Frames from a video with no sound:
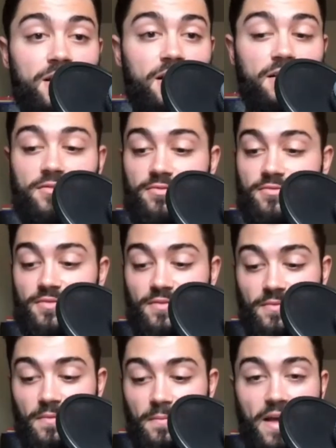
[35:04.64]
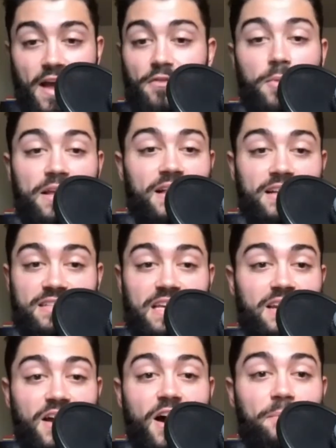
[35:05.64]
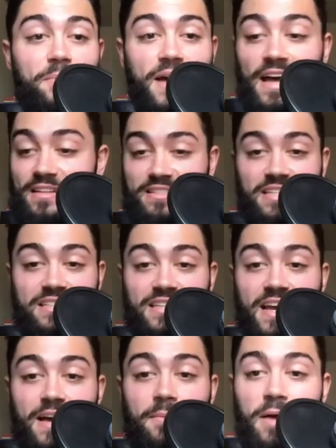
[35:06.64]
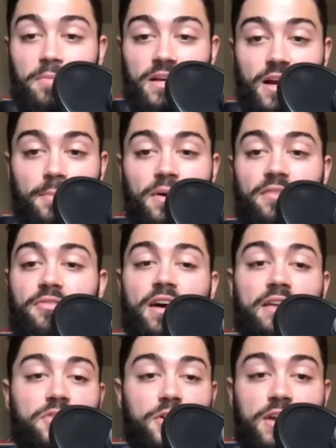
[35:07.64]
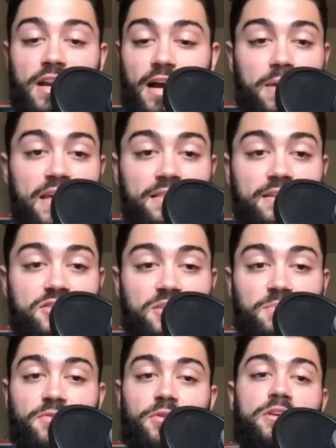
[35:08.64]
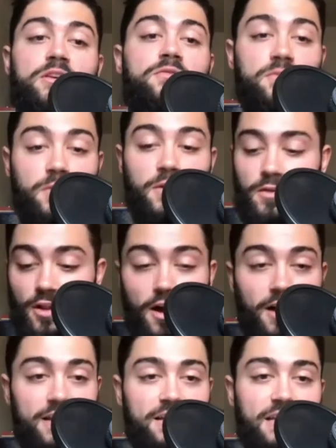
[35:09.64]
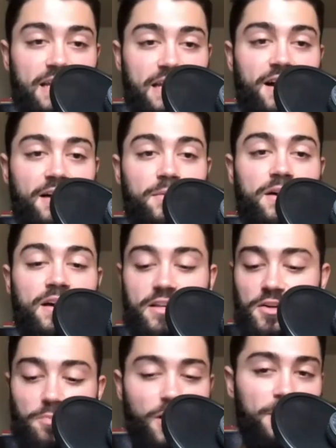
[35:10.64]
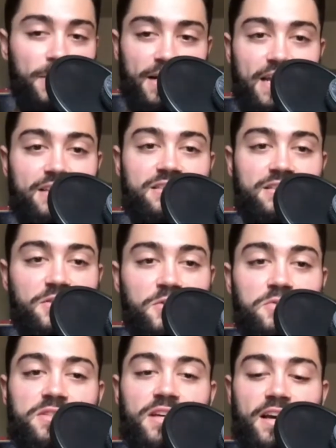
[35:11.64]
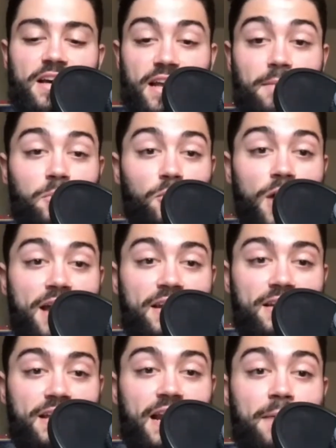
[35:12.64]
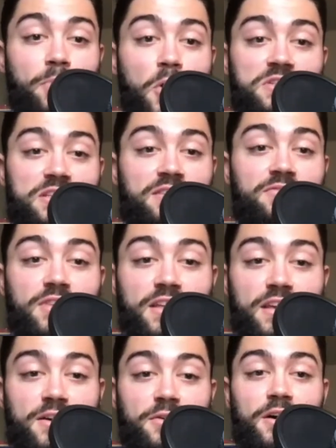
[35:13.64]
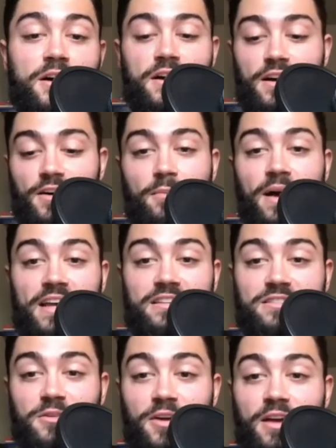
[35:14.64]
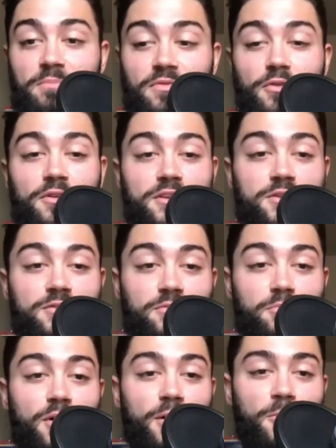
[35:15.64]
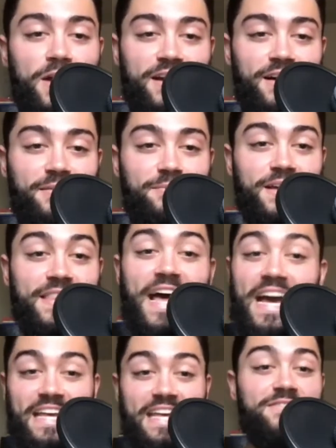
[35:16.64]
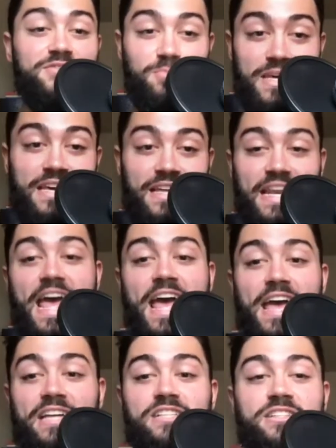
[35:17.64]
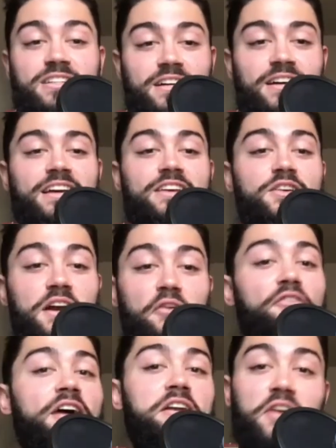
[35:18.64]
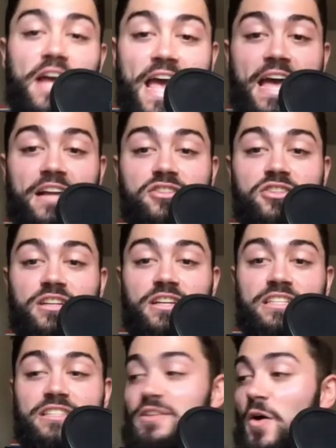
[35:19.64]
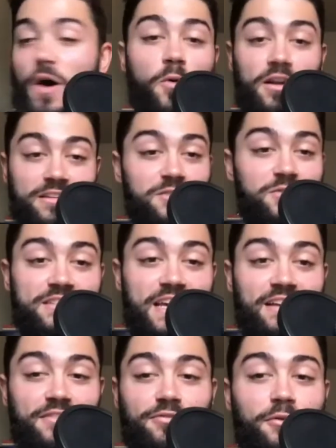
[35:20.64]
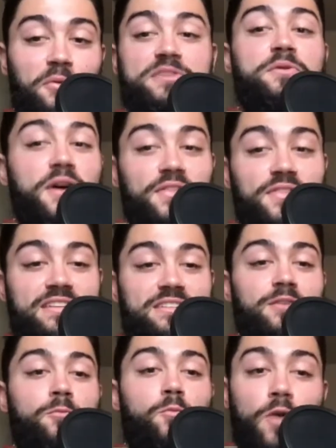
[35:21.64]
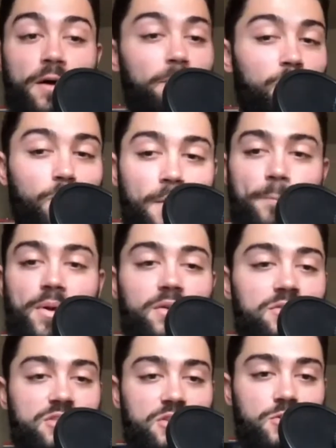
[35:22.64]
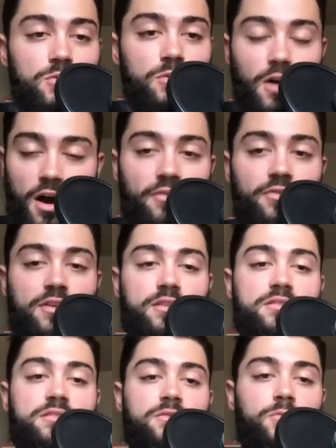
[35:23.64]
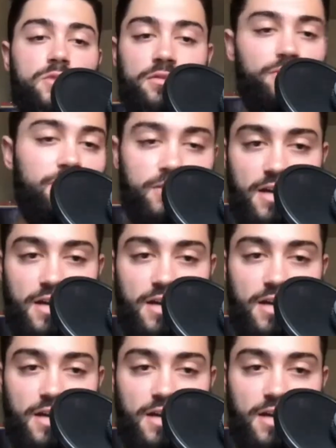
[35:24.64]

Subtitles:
of everybody that's getting up at 6 a.m. I'm getting up at 5:30 and I'm hitting the gym before you even clock in to get up. And you're probably going to hit snooze and I'm grinding. And I'm posting a video on my Instagram before you even probably wake up. And that gives me an edge. You got to find your edge. And so I want you to take the floor too on this, on what builds you confidence when you're feeling